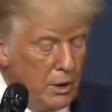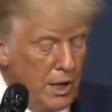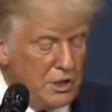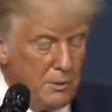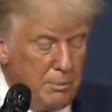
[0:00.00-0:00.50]

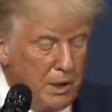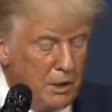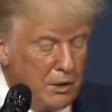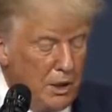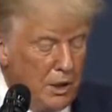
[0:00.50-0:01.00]
That's a big
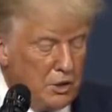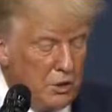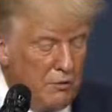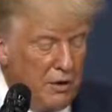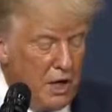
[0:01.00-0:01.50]
thing.
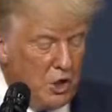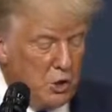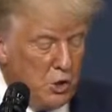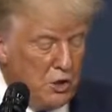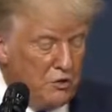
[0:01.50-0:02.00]
So VA
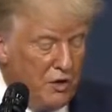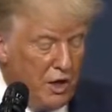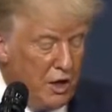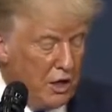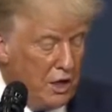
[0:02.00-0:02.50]
choice,
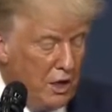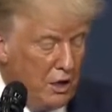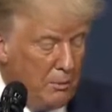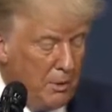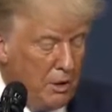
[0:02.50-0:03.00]
VA
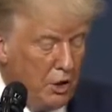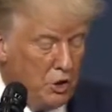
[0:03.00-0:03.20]
accountability.